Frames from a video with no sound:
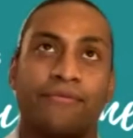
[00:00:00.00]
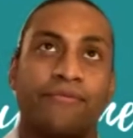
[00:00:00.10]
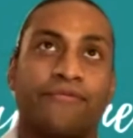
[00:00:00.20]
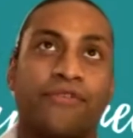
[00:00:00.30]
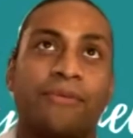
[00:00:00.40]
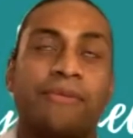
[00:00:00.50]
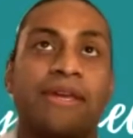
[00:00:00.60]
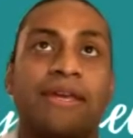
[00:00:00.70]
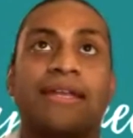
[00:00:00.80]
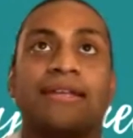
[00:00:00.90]
for
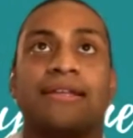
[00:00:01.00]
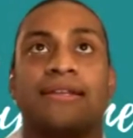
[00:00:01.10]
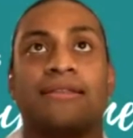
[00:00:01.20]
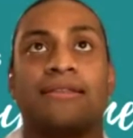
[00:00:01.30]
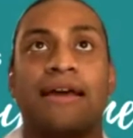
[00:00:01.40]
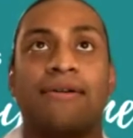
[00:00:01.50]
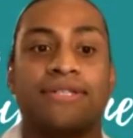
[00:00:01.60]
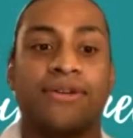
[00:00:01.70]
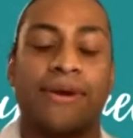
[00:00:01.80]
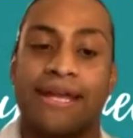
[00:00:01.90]
me, and that was
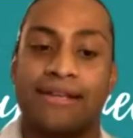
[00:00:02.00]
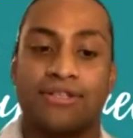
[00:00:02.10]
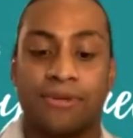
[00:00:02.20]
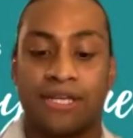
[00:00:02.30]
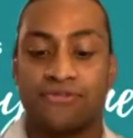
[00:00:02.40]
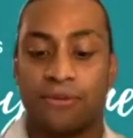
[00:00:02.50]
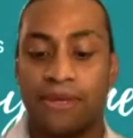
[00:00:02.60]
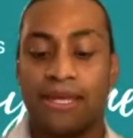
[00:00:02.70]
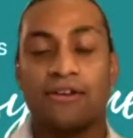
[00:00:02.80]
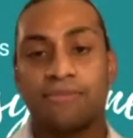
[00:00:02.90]
a great answer, because for
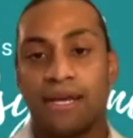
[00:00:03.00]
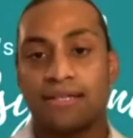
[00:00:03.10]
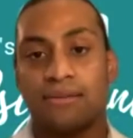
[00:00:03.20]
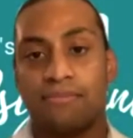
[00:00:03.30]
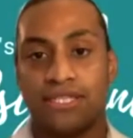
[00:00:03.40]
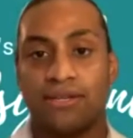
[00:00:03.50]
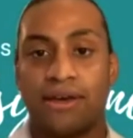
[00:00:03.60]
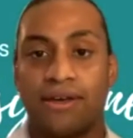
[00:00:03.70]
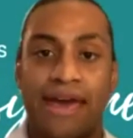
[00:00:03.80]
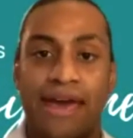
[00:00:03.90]
me, it goes back to mental
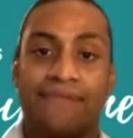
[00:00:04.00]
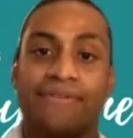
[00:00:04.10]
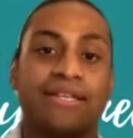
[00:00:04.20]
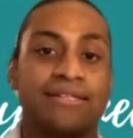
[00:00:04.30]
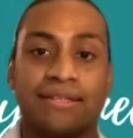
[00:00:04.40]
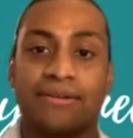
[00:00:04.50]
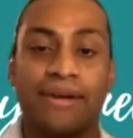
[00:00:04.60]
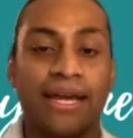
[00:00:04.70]
health advocacy, right?